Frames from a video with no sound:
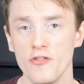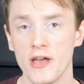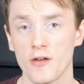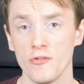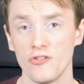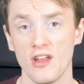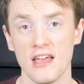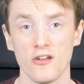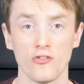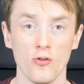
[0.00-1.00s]
you make
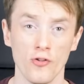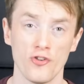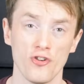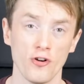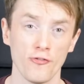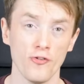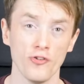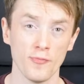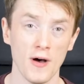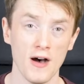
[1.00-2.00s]
mistakes or the chunk
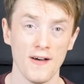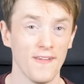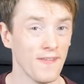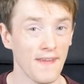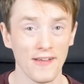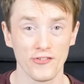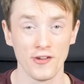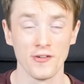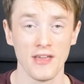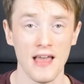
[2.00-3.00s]
falls apart, that's
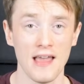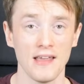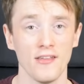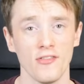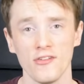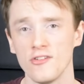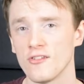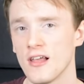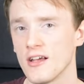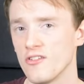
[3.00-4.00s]
okay. This is like